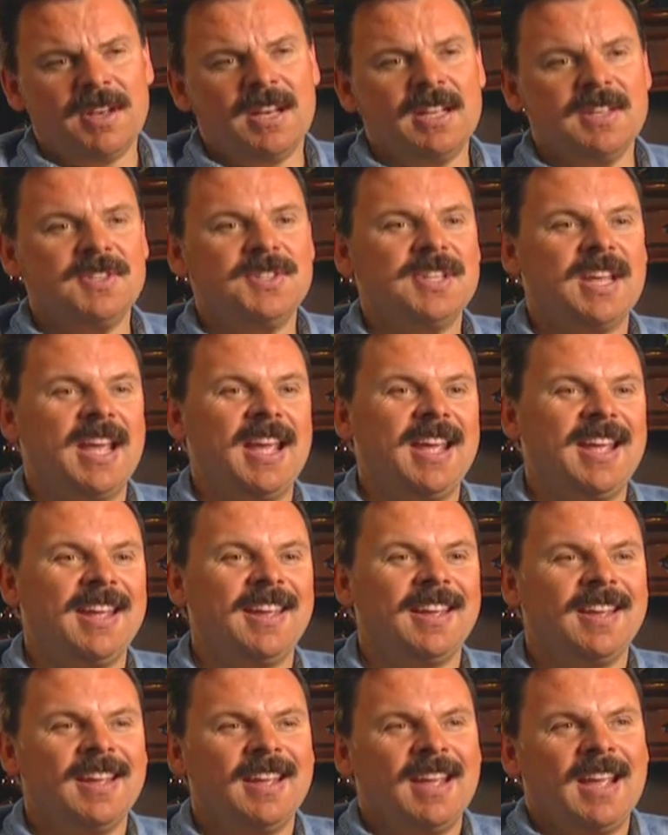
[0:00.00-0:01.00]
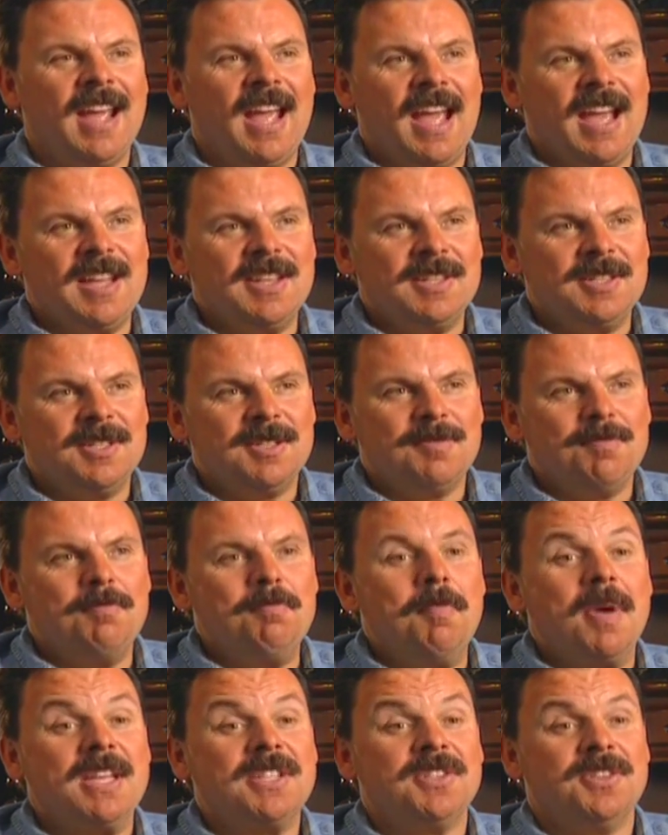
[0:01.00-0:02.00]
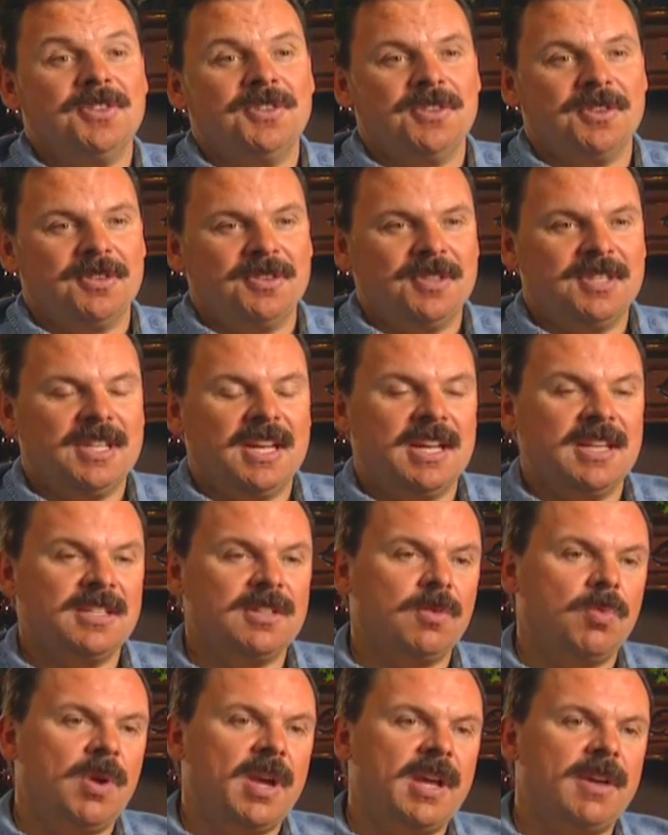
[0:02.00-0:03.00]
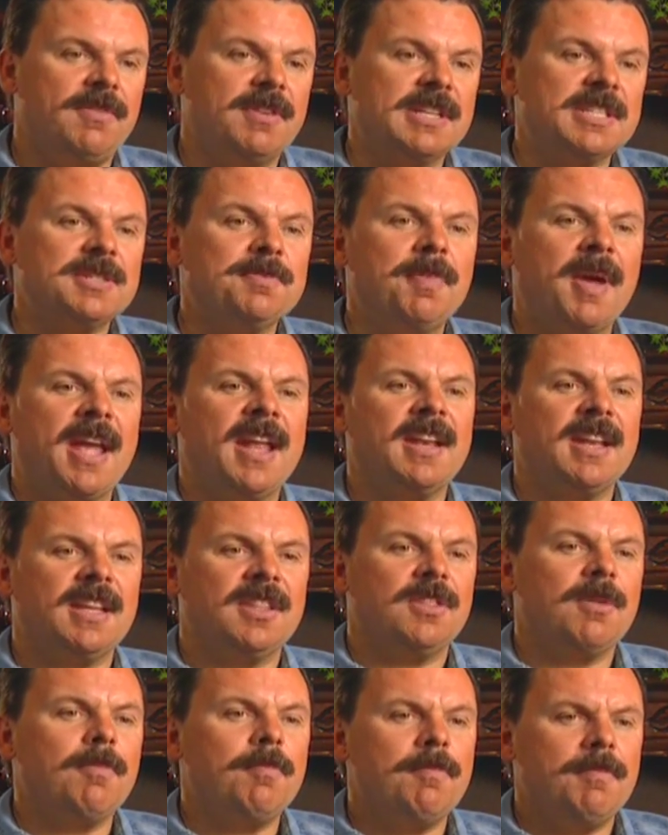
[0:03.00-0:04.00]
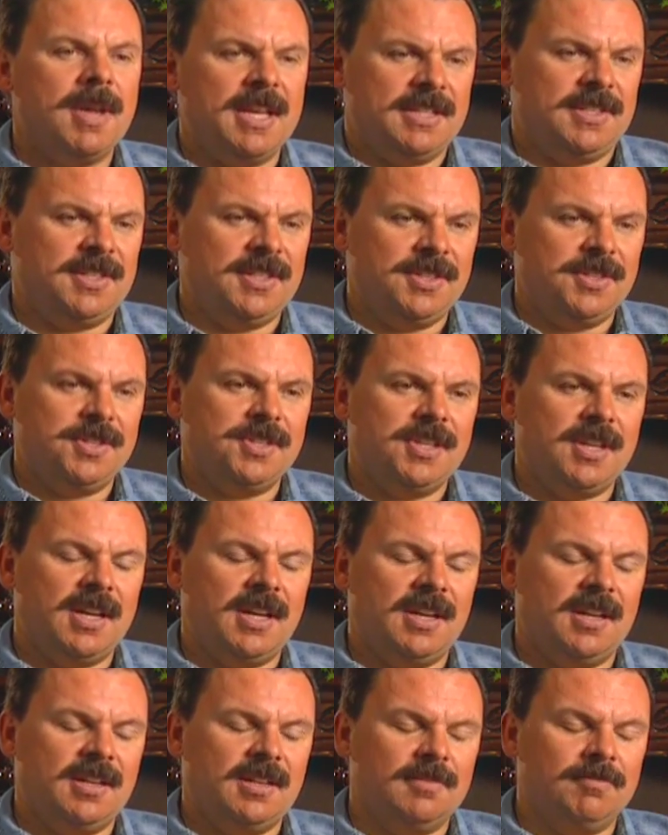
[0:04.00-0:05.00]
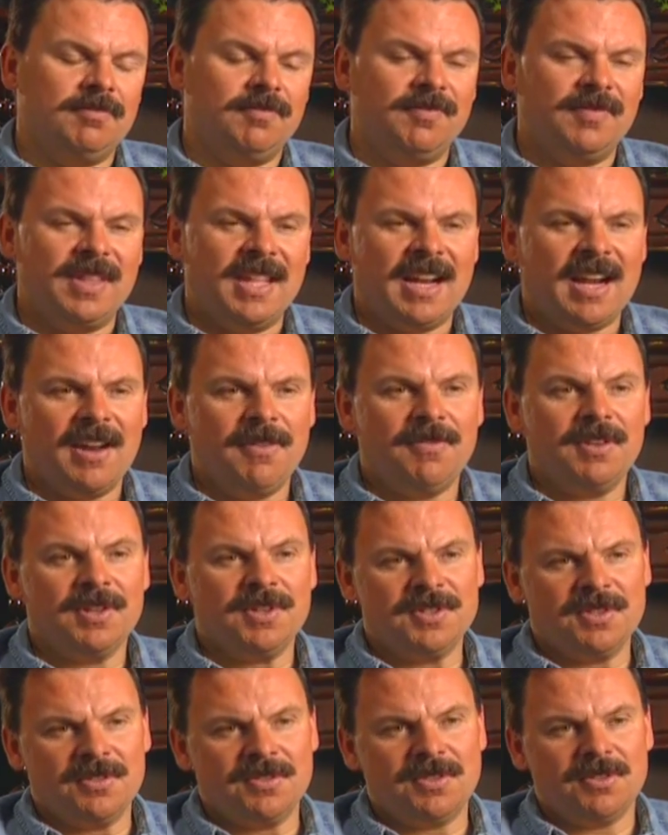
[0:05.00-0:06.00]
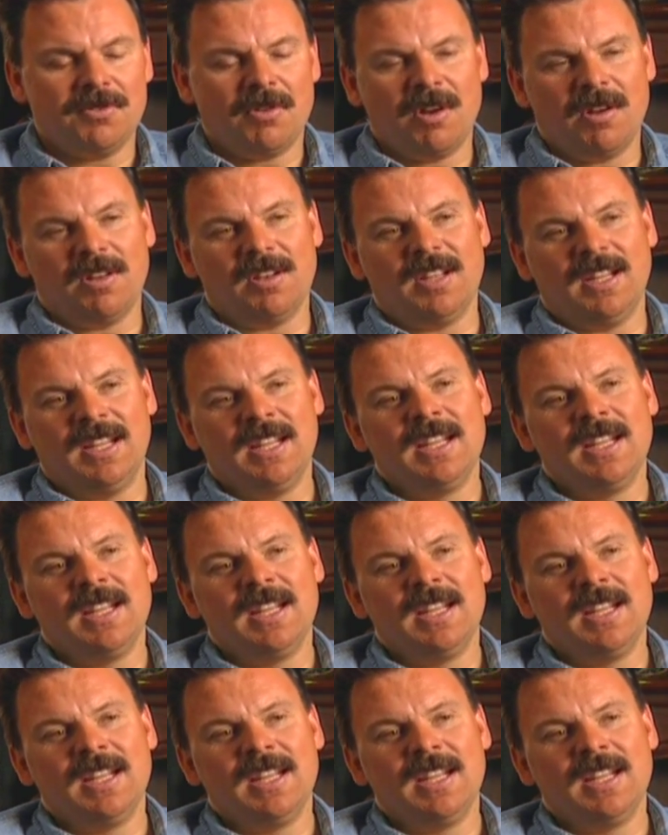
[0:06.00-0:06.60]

as messengers, as a way of expanding the message that I feel so strongly